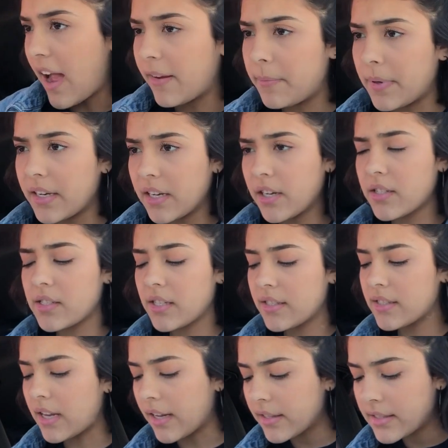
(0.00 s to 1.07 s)
I've been here
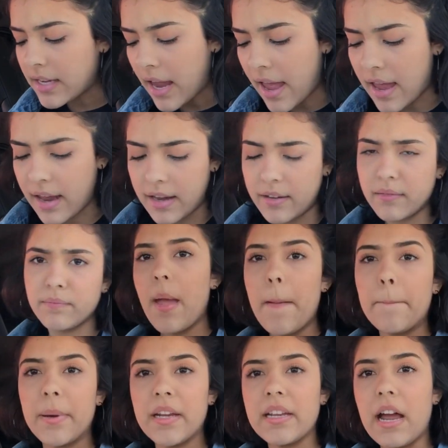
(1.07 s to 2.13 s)
since like 10,
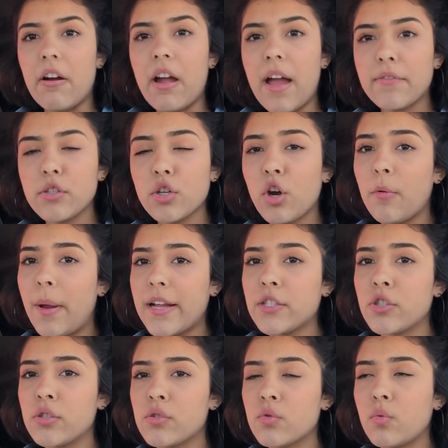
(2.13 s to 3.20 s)
but now I have to go back
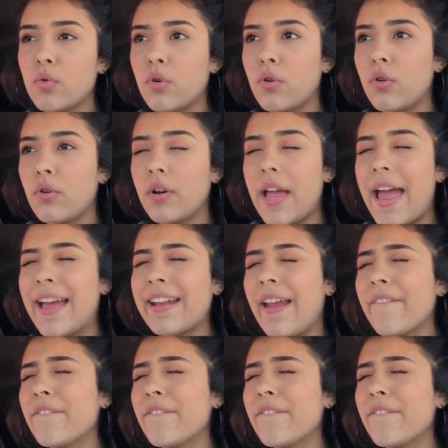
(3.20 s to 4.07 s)
to school and